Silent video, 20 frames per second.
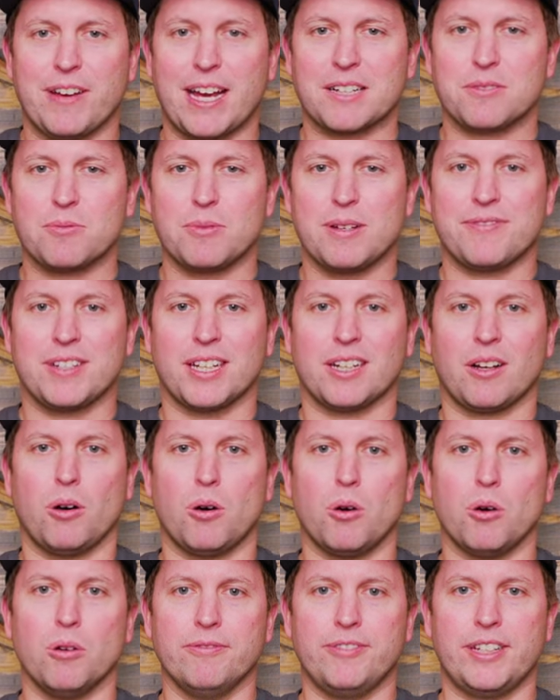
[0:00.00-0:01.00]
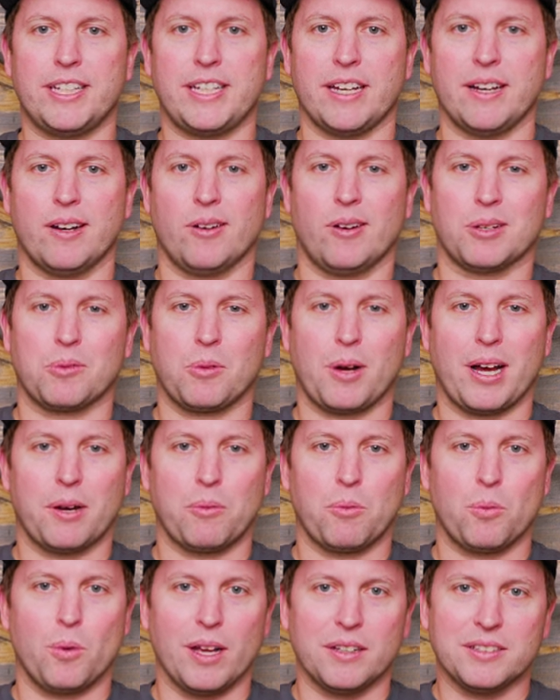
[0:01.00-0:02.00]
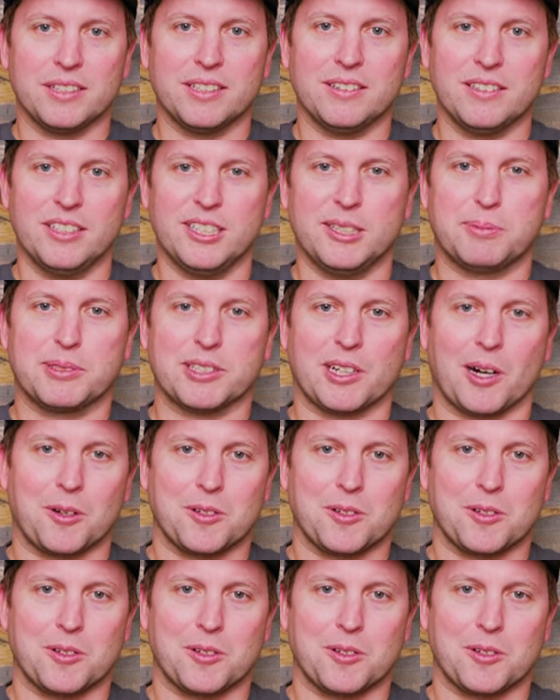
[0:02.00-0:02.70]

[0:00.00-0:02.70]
fact, we've done a whole video on why welded loops